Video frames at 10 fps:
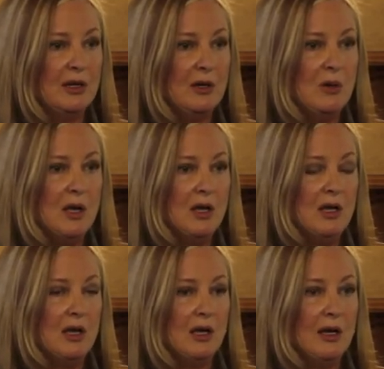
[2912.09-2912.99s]
ago
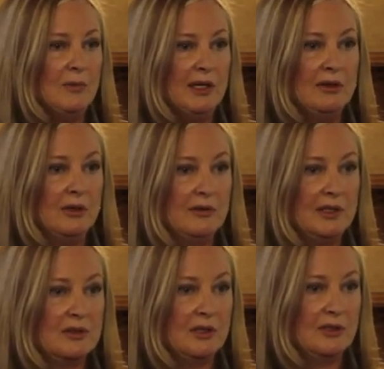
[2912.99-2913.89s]
in all
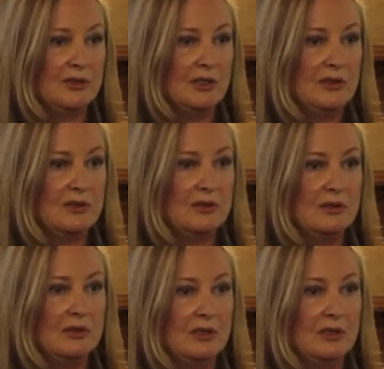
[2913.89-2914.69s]
these countries.